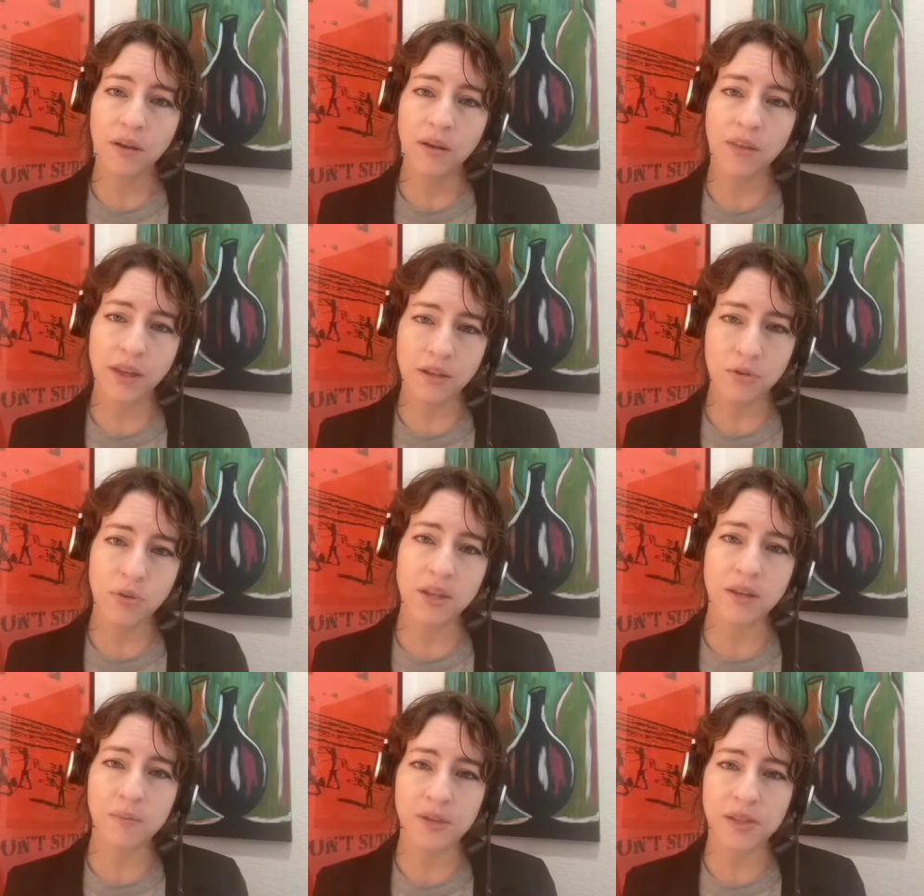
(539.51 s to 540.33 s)
that you
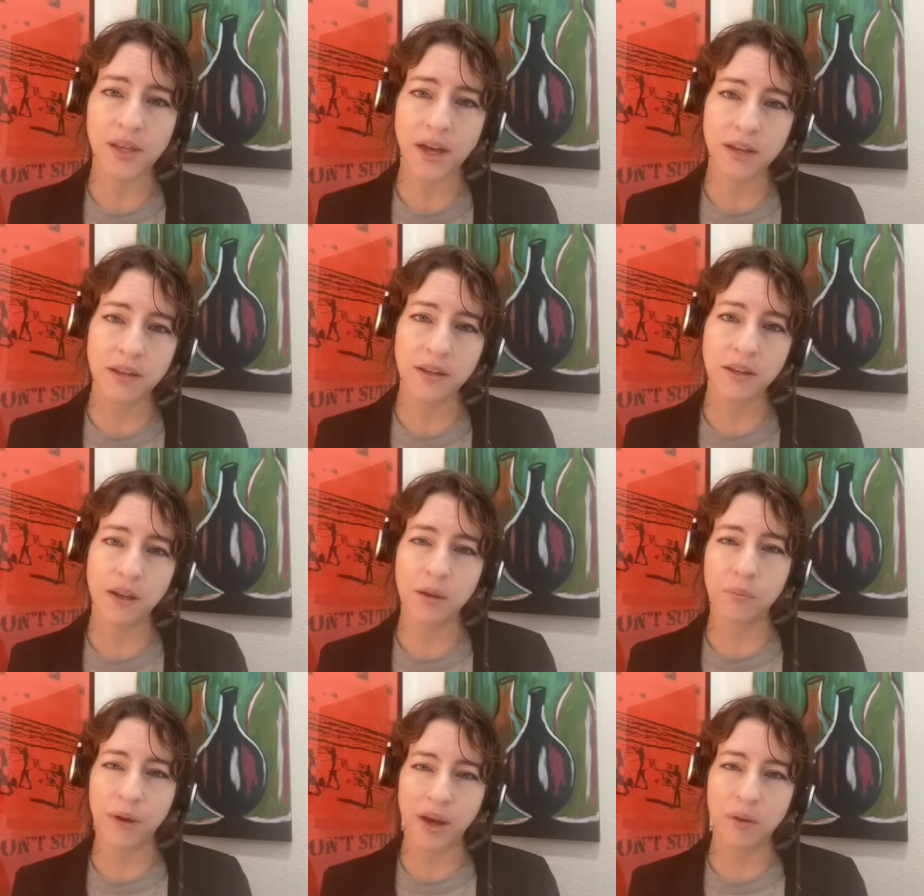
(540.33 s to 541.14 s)
keep citing
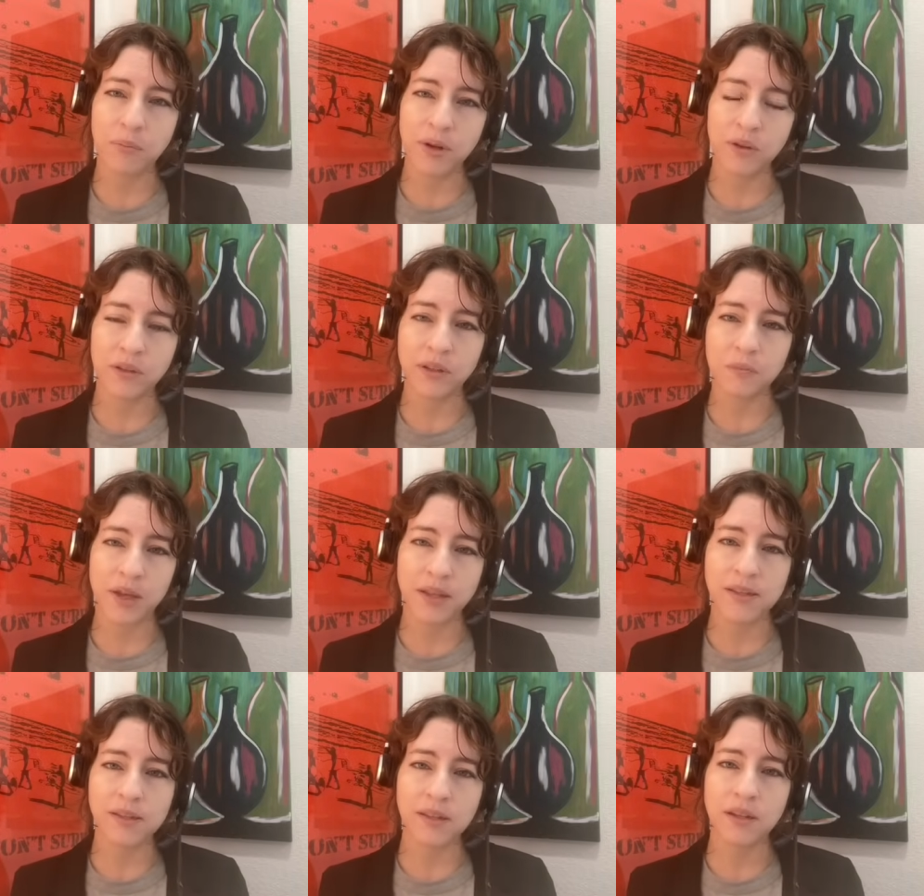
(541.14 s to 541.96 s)
about Marilyn
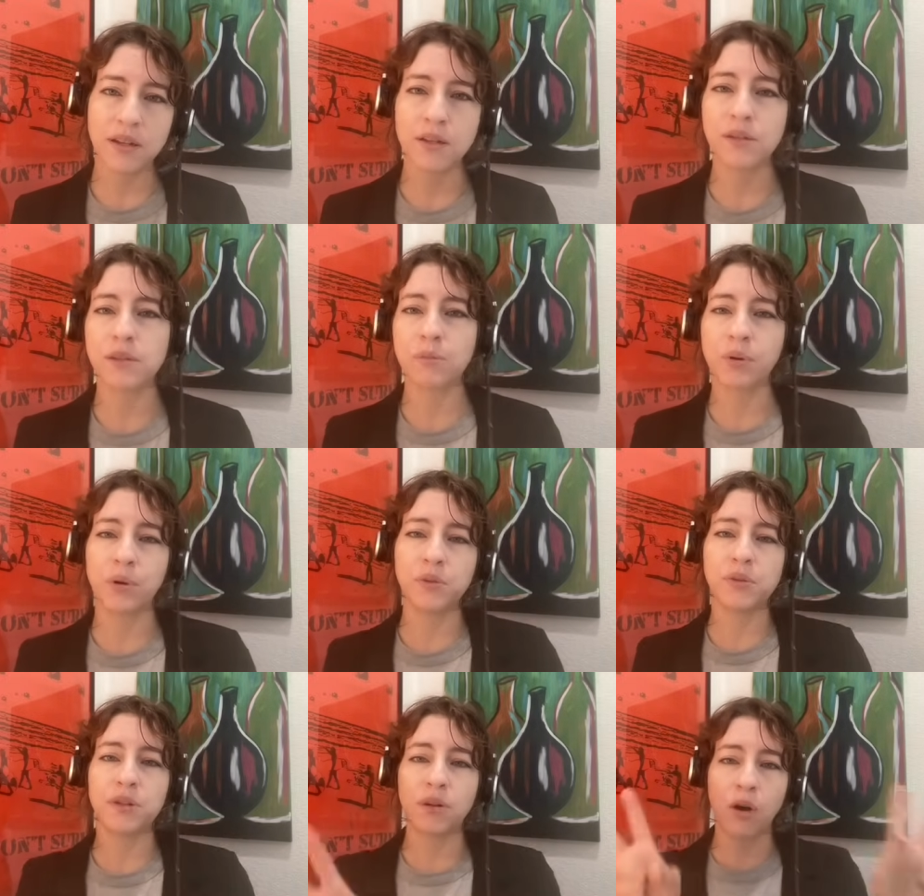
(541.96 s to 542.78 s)
Manson, his
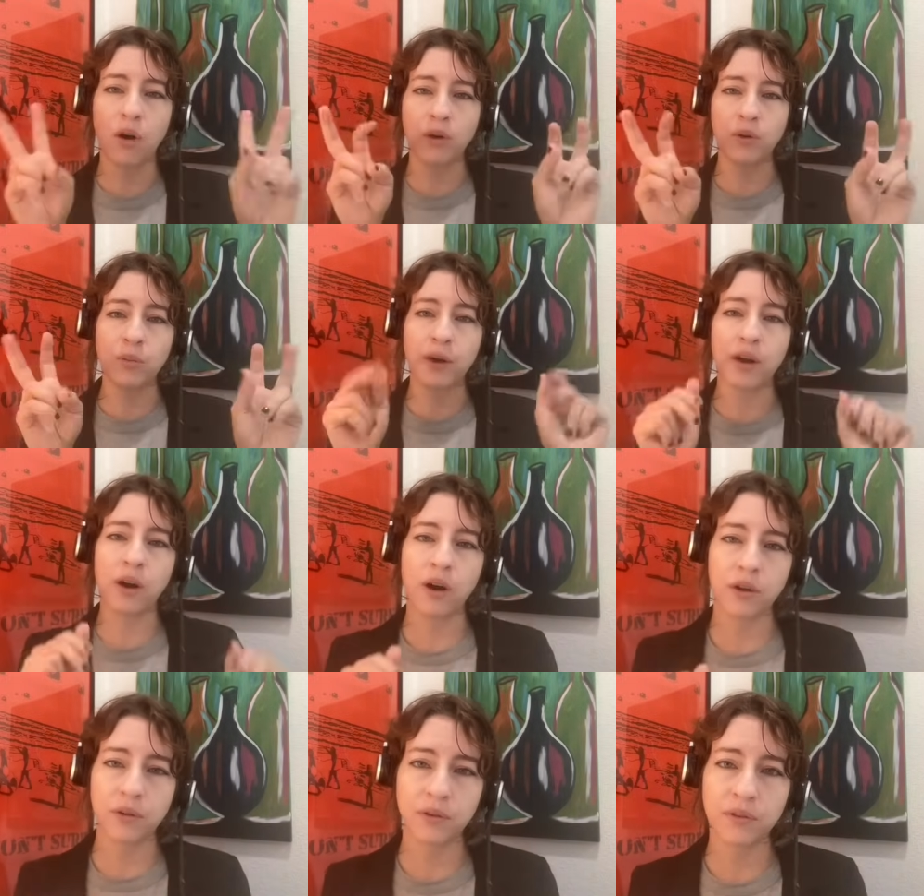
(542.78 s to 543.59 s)
supposed
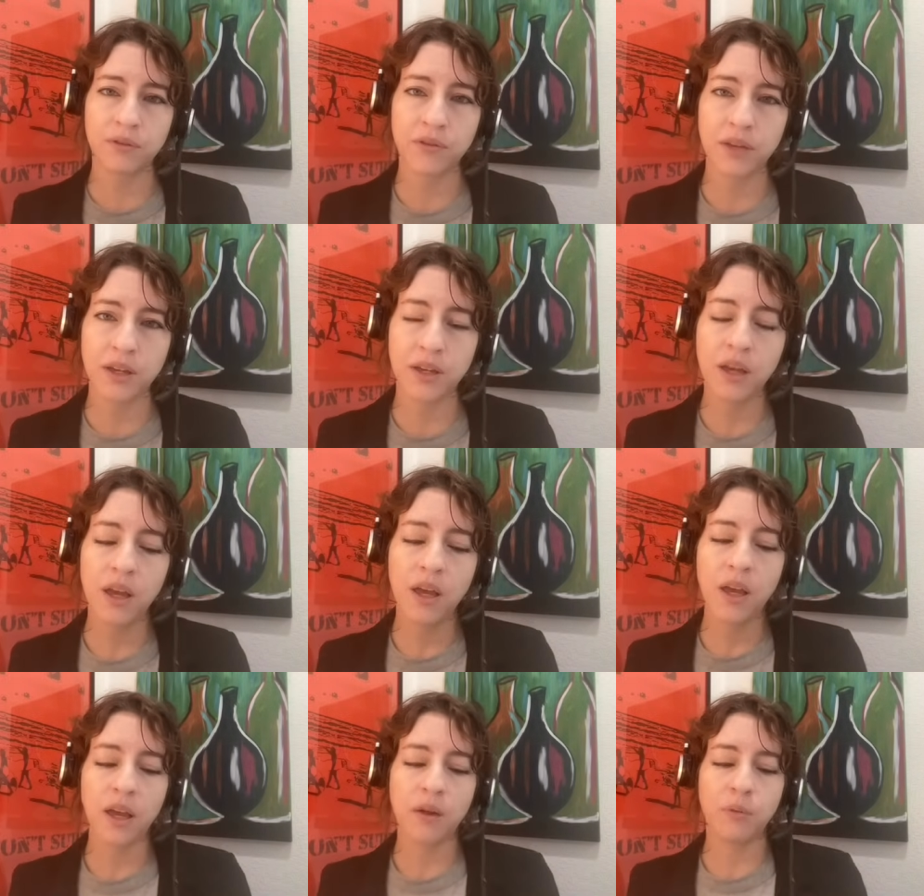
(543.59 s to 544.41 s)
autobiography,
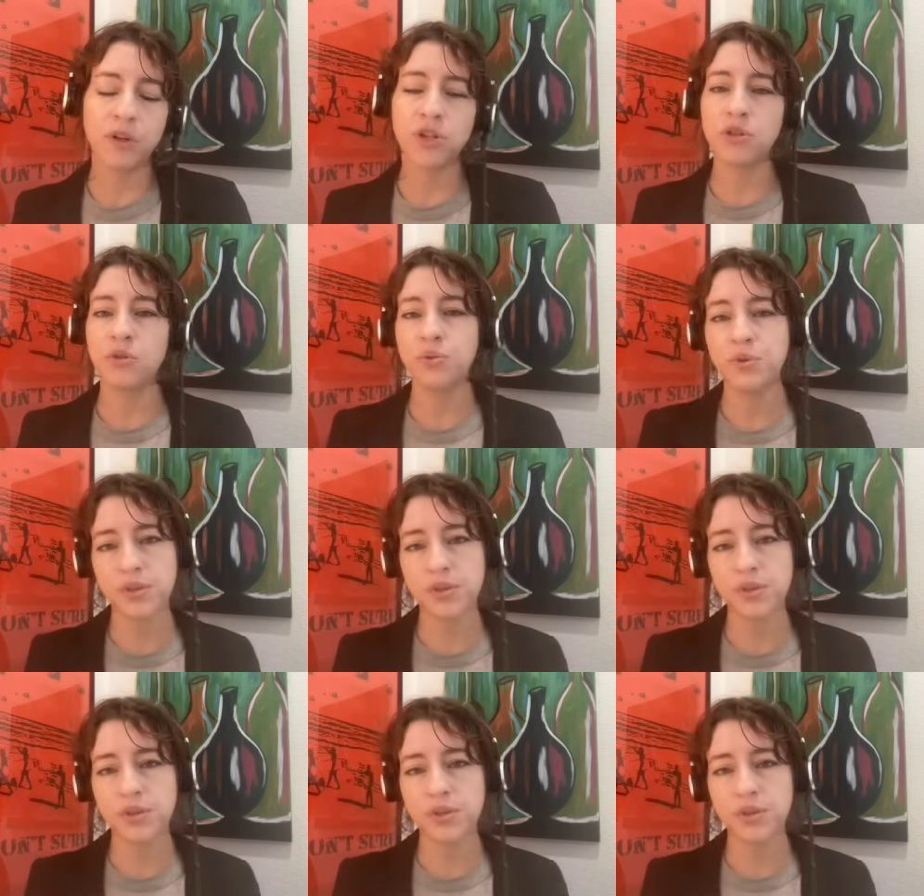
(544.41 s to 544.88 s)
which you